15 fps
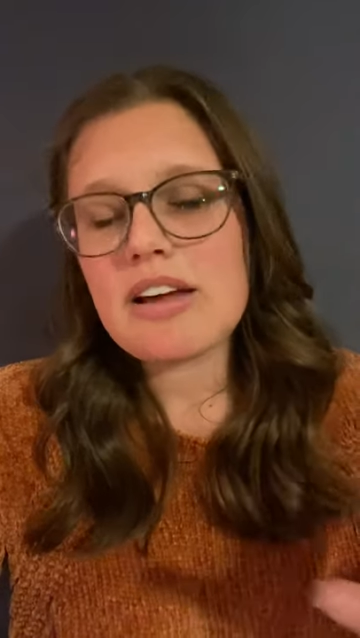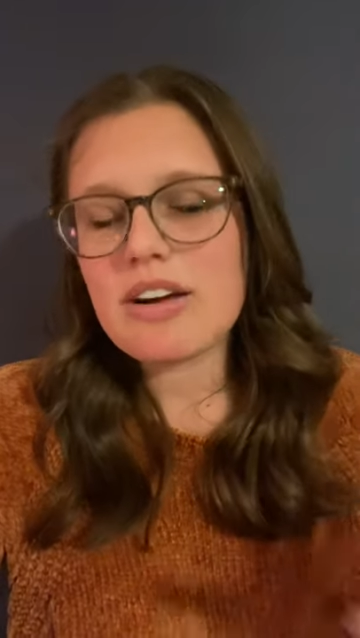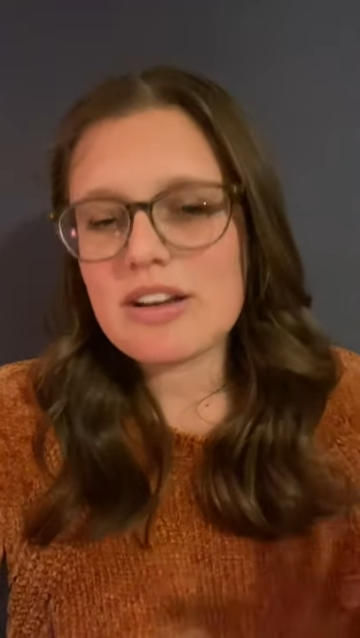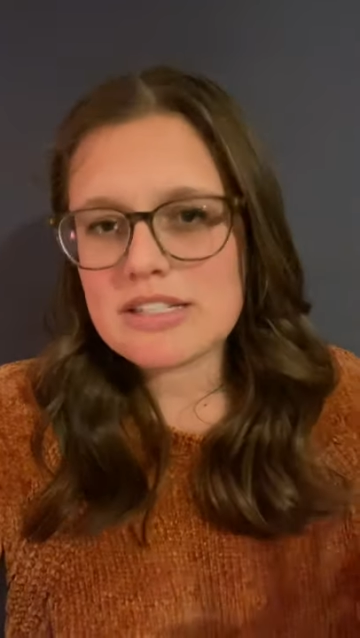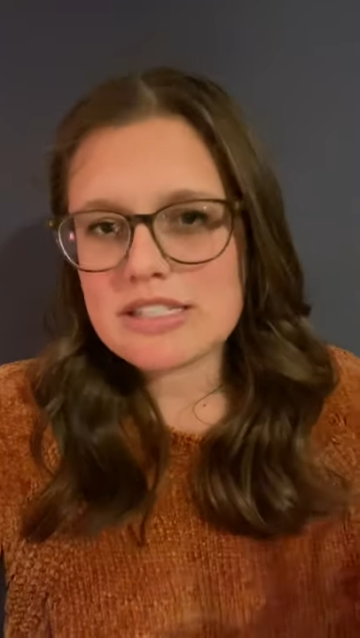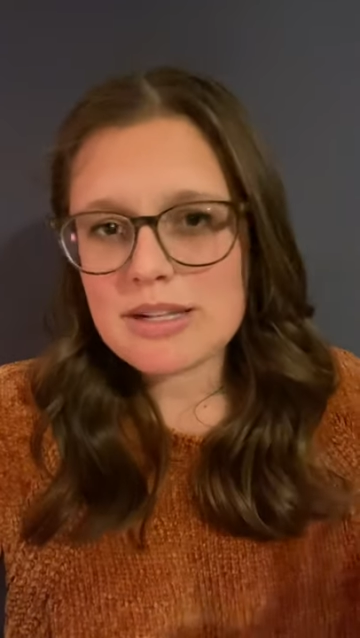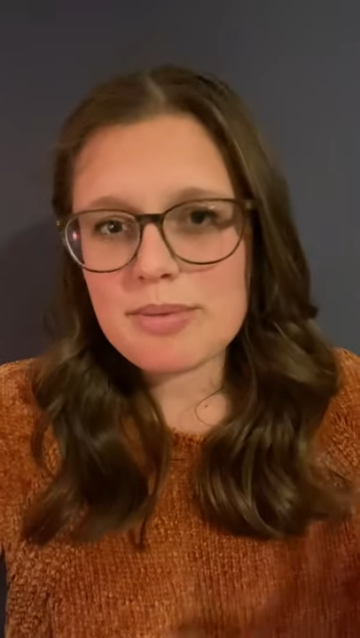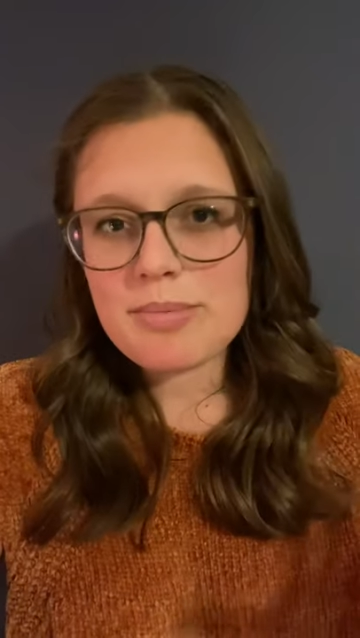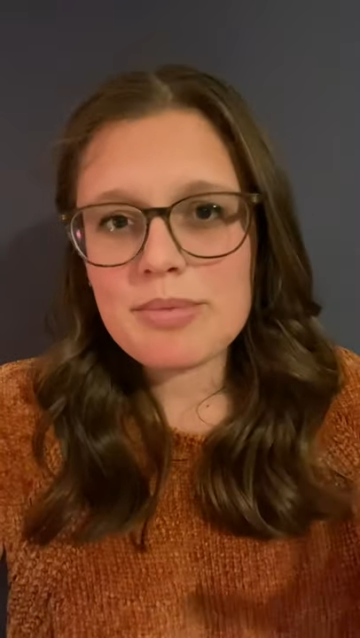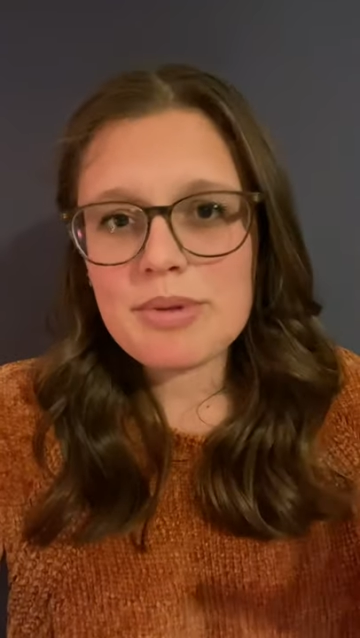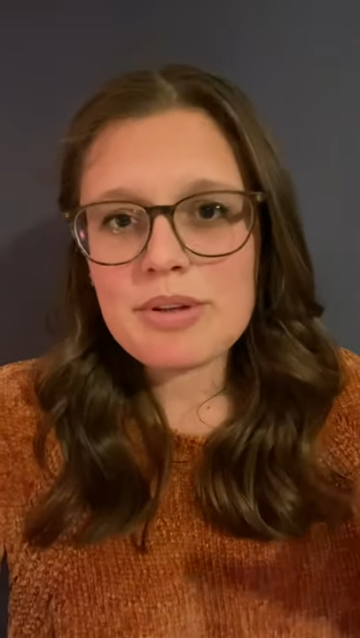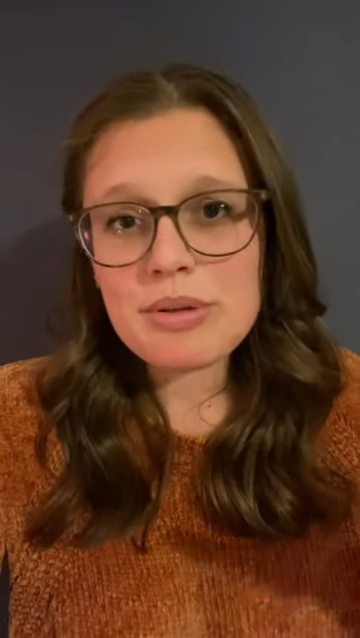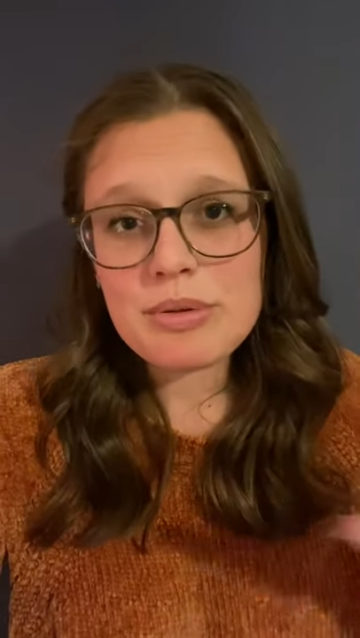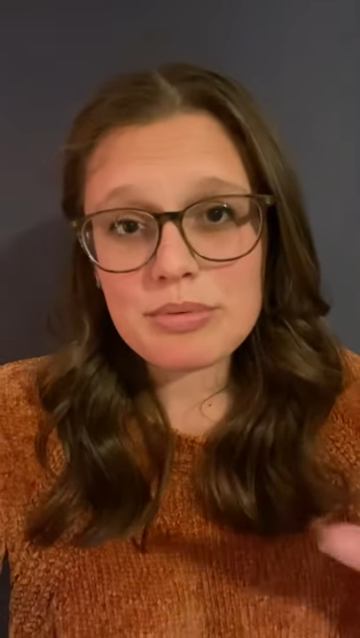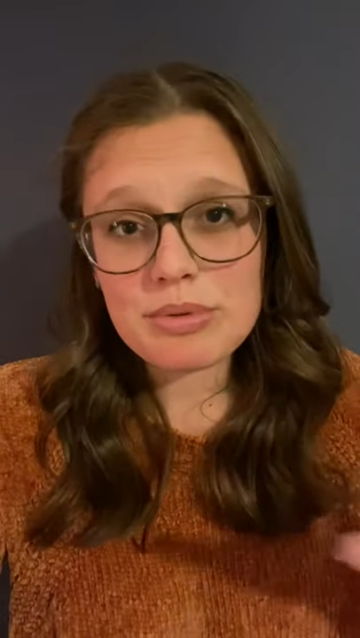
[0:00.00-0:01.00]
awesome
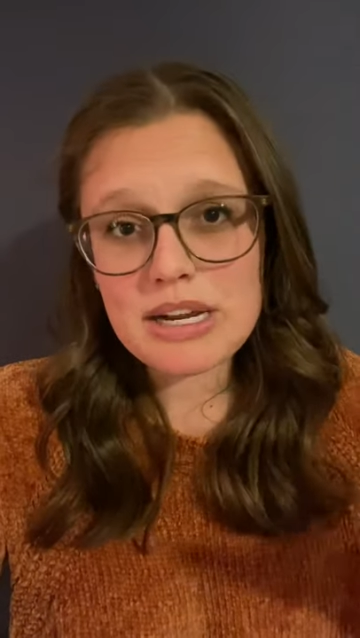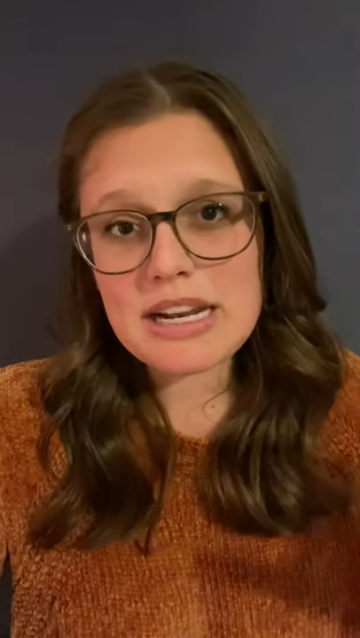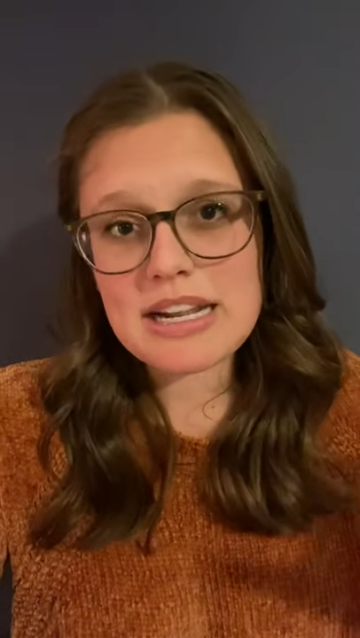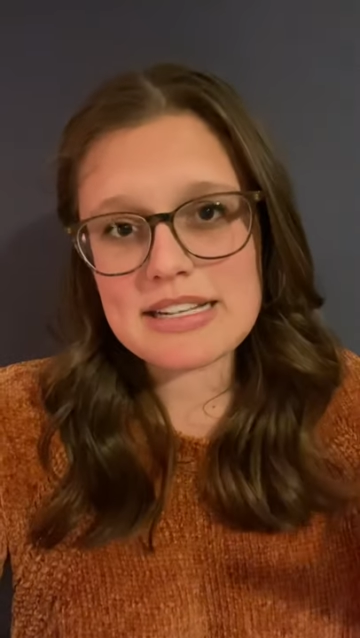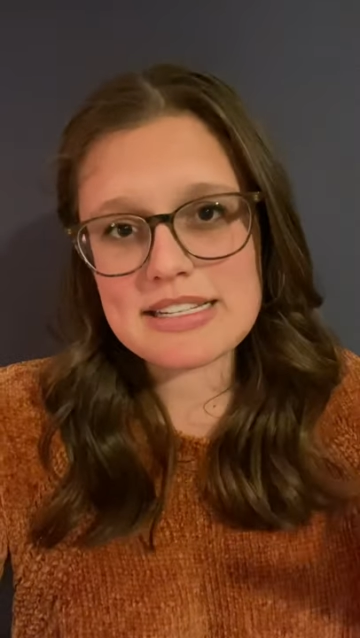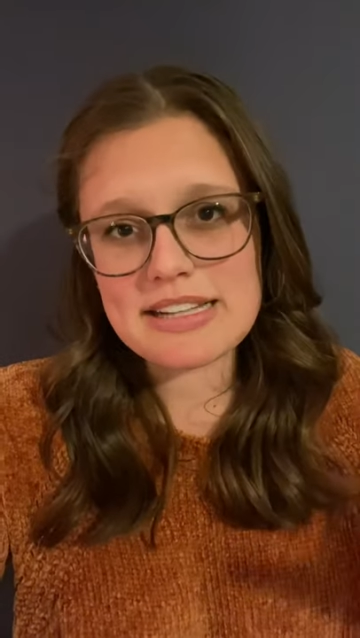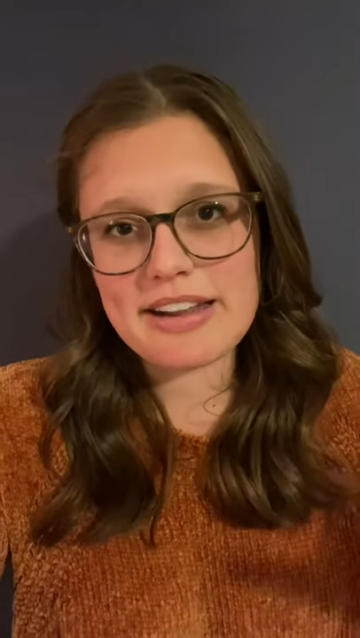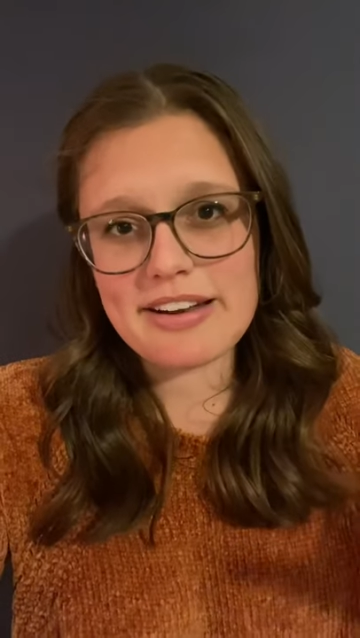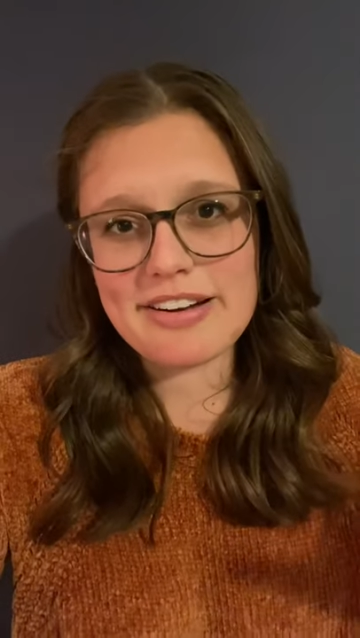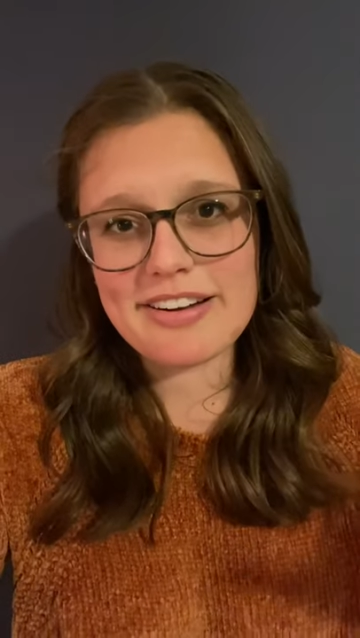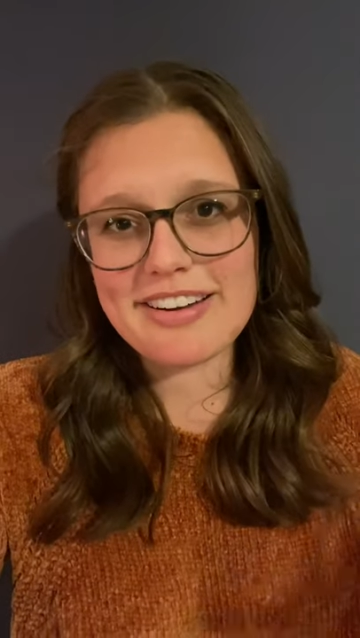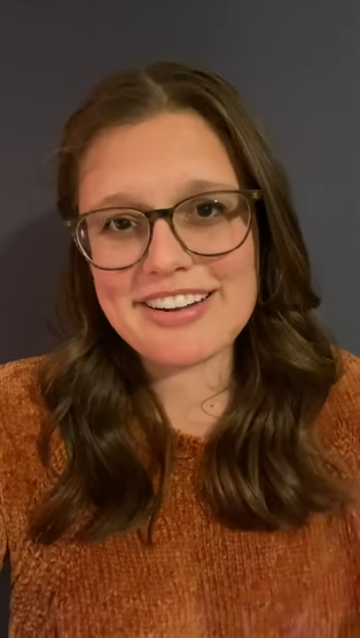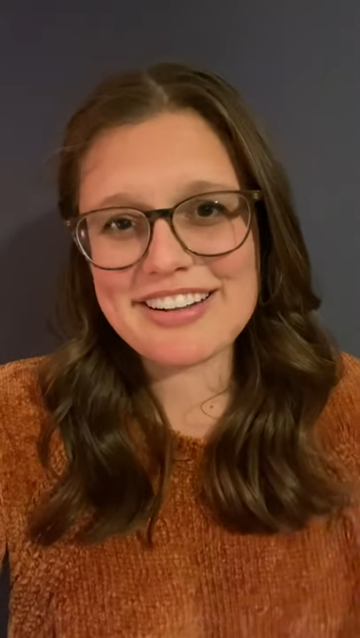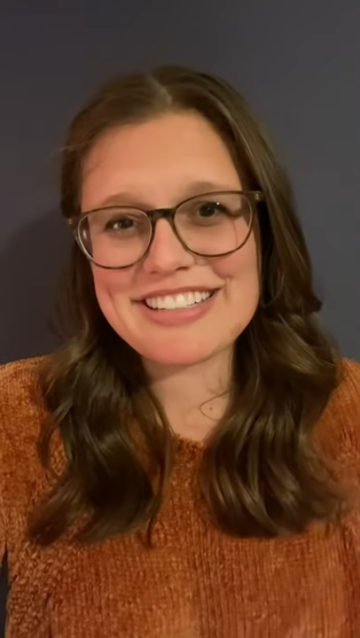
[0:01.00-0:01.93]
reading center?